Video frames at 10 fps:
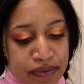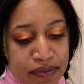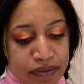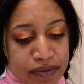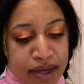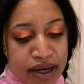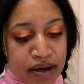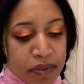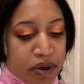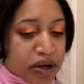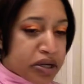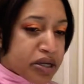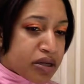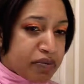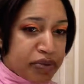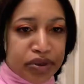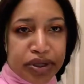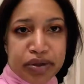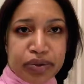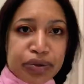makeup artists,
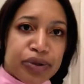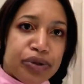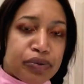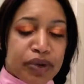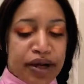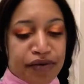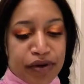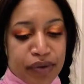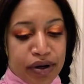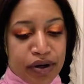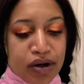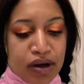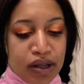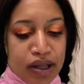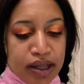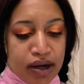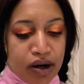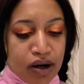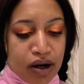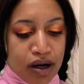beauty gurus, whatever you want to call it,
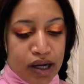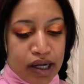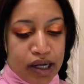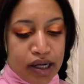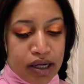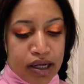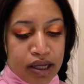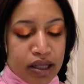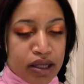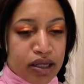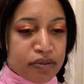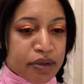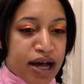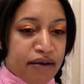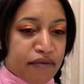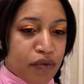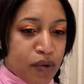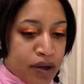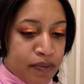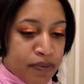on this
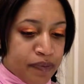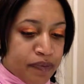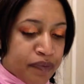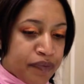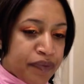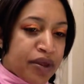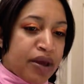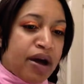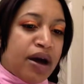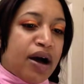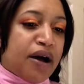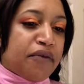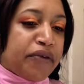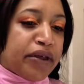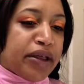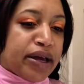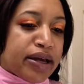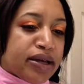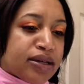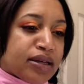platform. I feel like
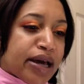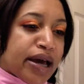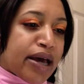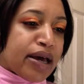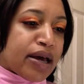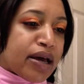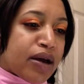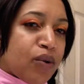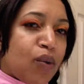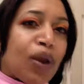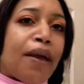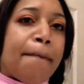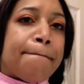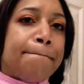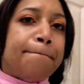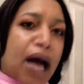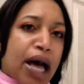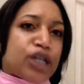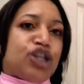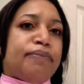his like, welcome
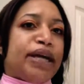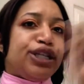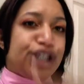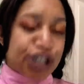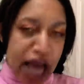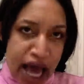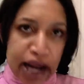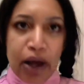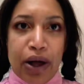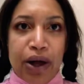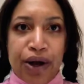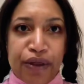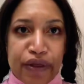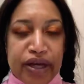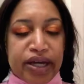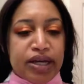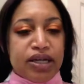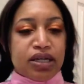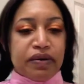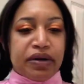back to my channel thing
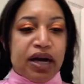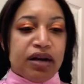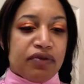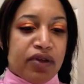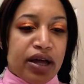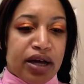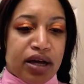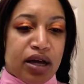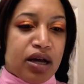is some kind of like